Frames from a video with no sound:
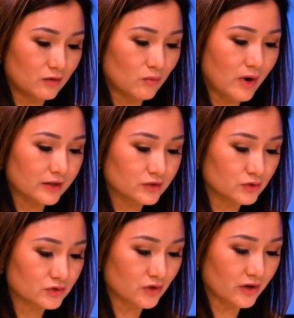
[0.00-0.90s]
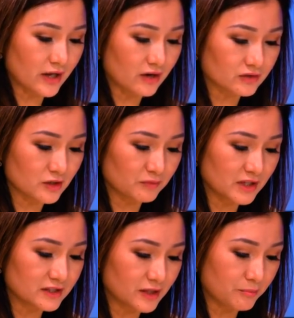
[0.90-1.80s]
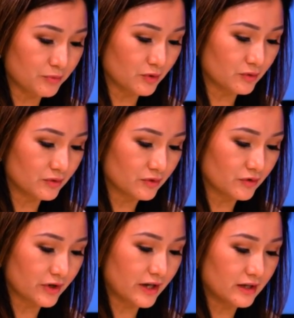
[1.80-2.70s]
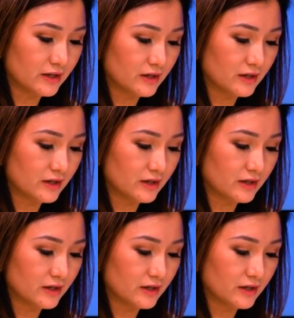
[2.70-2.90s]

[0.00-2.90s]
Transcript: want to start out something simple, okay?